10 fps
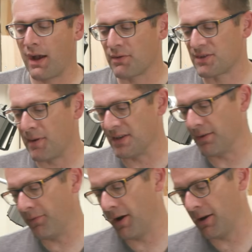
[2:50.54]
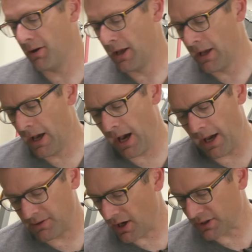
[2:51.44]
That was specified.
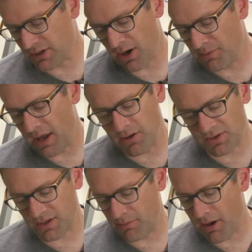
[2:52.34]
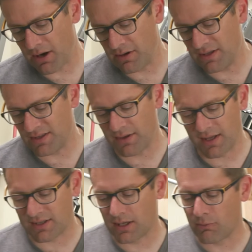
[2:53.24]
Uh, talked to Tom Danielson about it, and he said
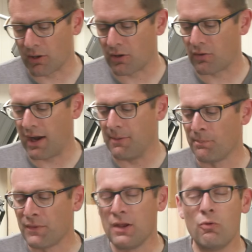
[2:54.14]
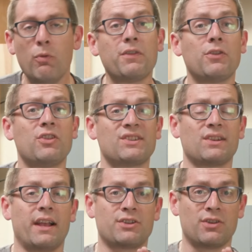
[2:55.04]
that's going to work great with the
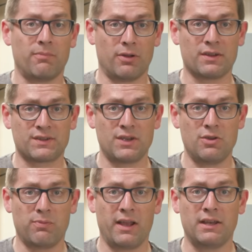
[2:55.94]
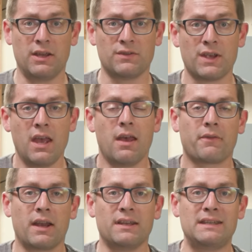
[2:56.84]
selection of bullets that you plan to use. I've got a